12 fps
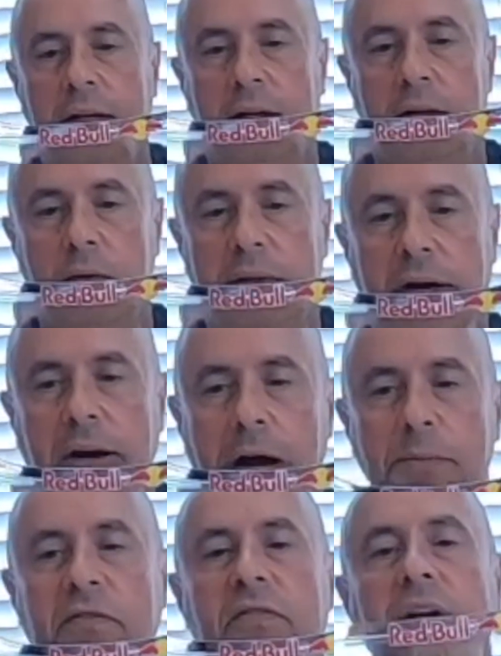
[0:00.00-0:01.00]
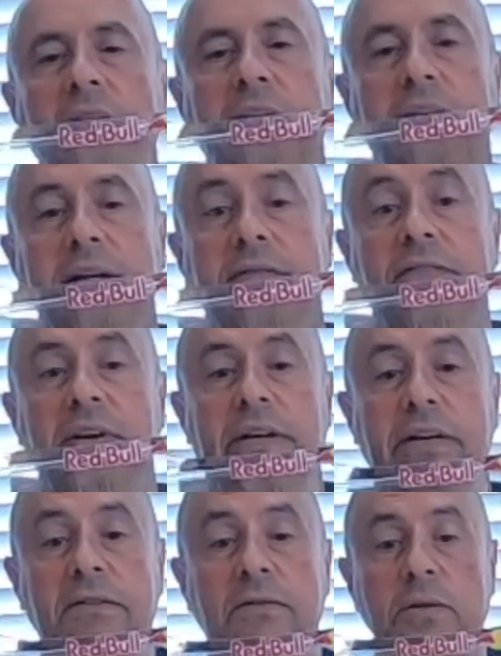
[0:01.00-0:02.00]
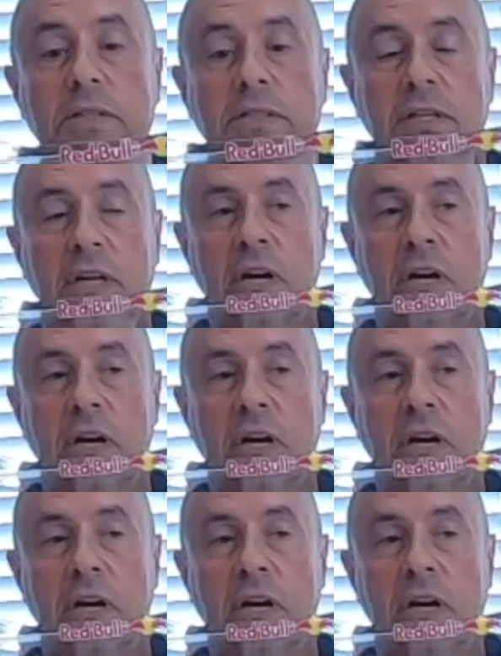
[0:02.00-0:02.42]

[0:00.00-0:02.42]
without hyperventilating and fading, of course.